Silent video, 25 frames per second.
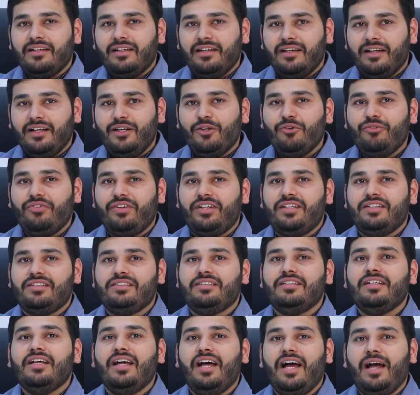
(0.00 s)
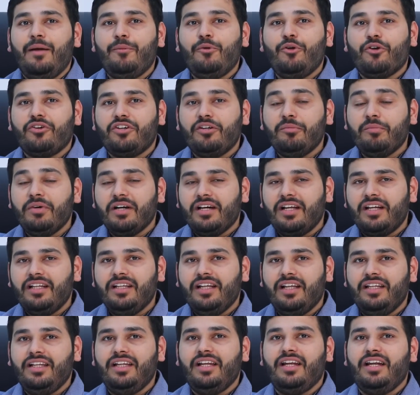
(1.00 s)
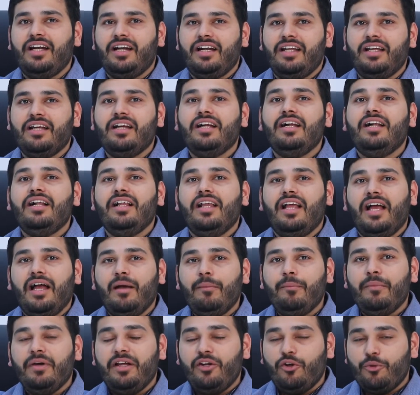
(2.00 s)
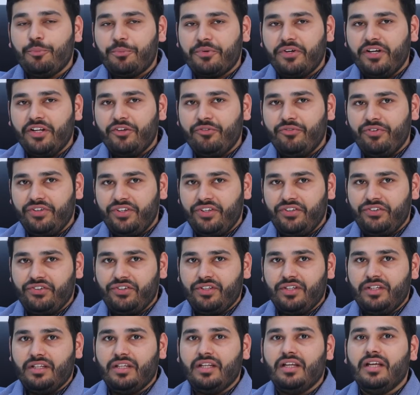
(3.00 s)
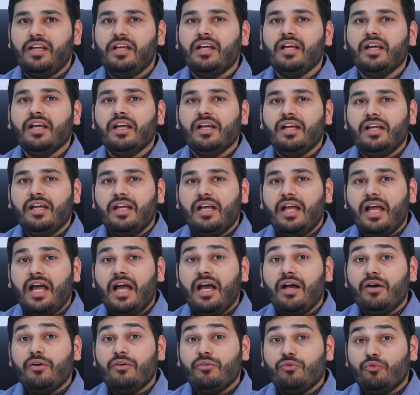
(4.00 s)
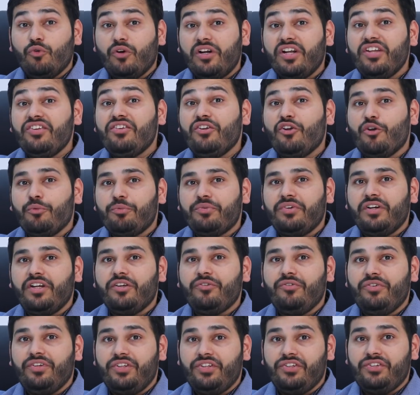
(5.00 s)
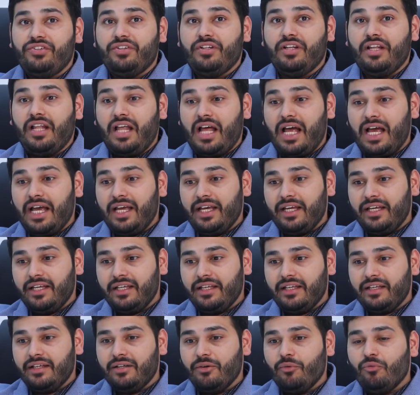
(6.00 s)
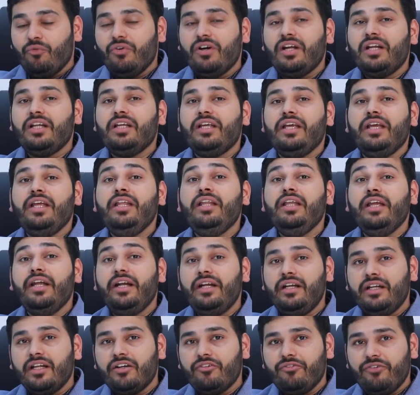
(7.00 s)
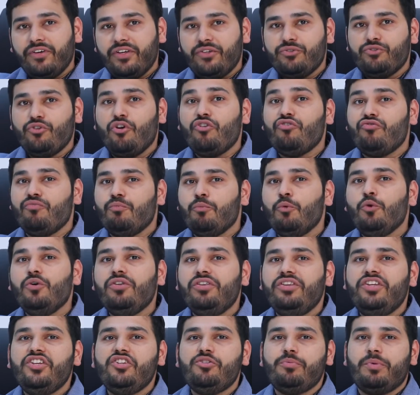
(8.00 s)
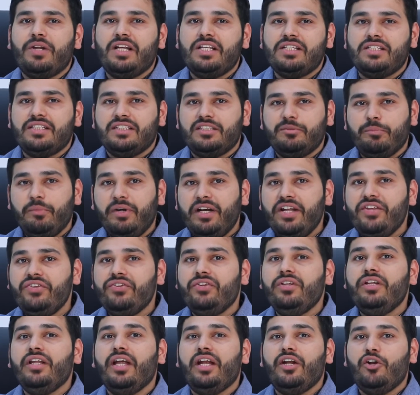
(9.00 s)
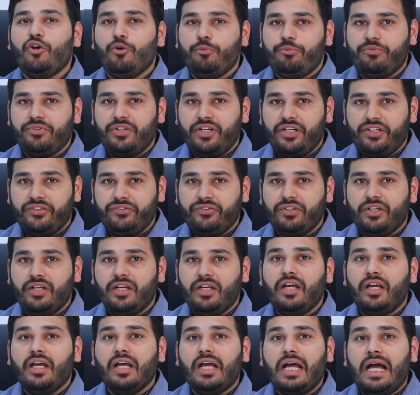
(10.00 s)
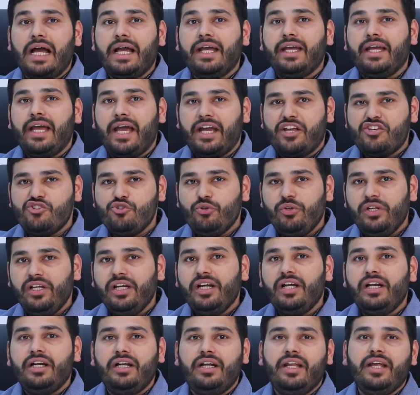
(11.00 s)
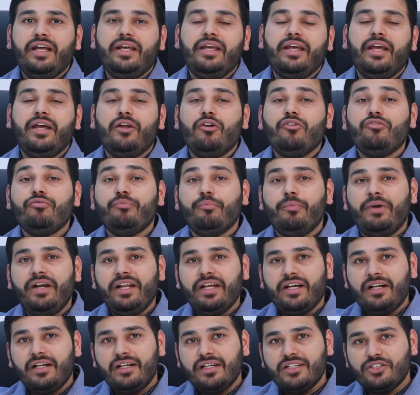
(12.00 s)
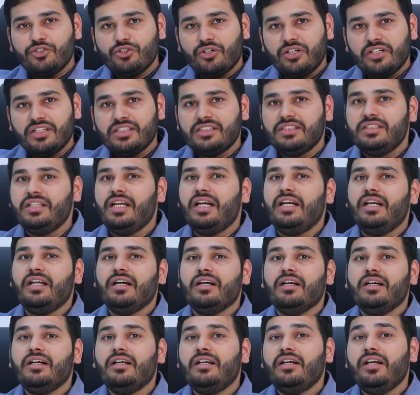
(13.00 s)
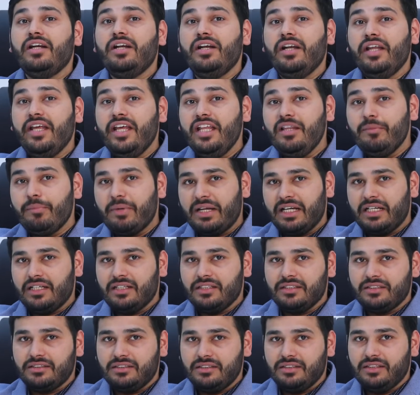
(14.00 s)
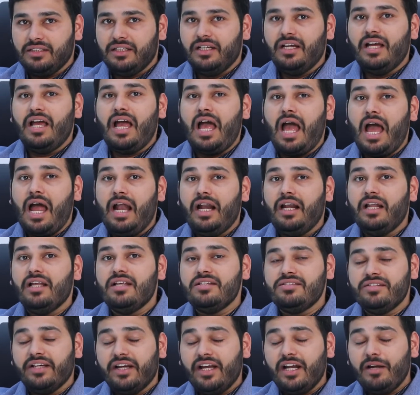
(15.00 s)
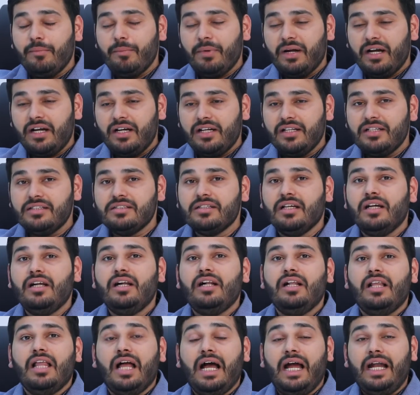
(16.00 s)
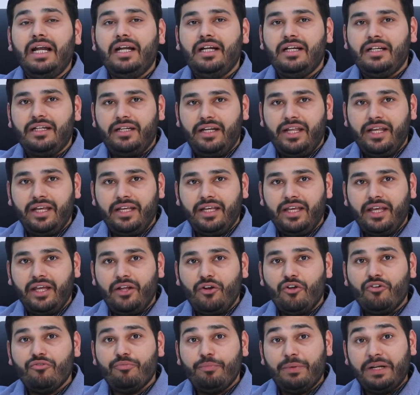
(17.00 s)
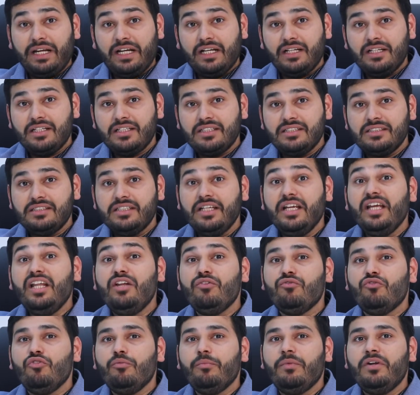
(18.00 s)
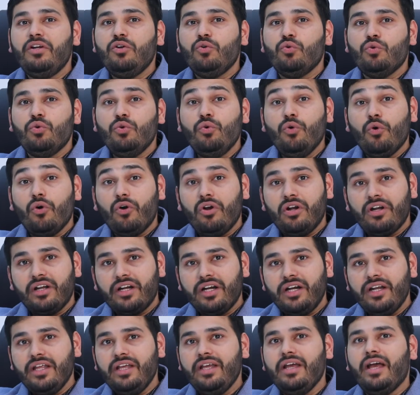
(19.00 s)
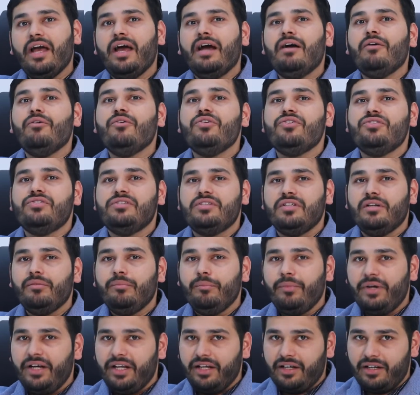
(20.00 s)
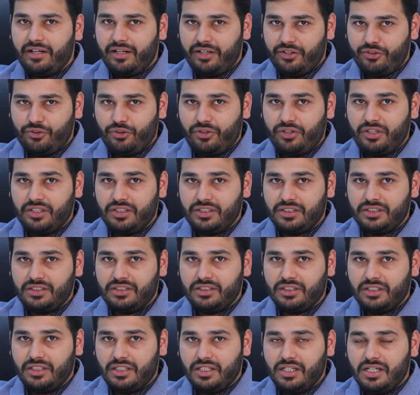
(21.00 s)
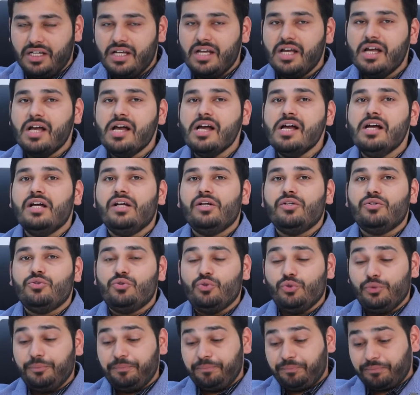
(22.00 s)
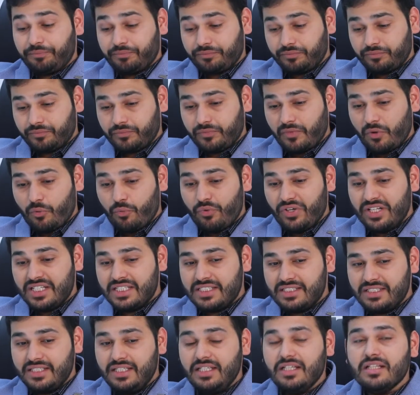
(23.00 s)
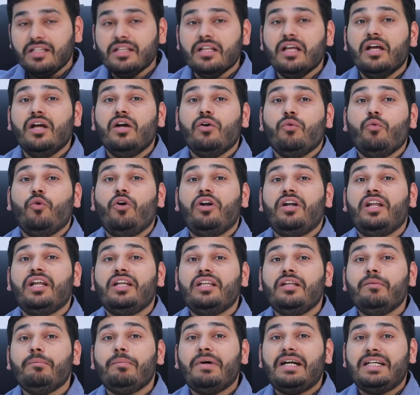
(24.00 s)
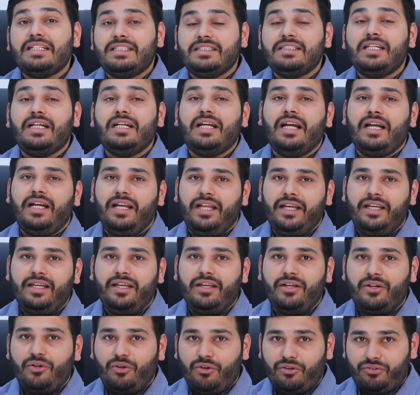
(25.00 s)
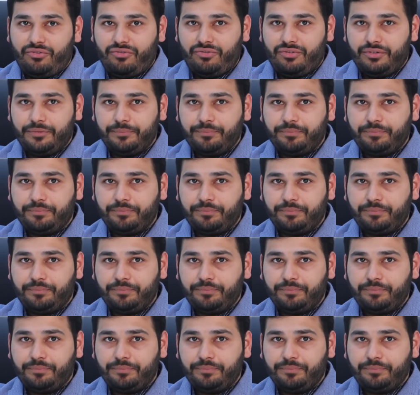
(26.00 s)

Hello friends, I am Dr. Makarand Anil Rane. I am an obstetric physician. What is an obstetric physician? I work in interface of both these branches, medicine and obstetrics. I actually take care of medical disorders that occur in pregnancy. And second part is I take care of pregnancy in women who already have some medical disorders. So we'll see what are the parts that I take care of.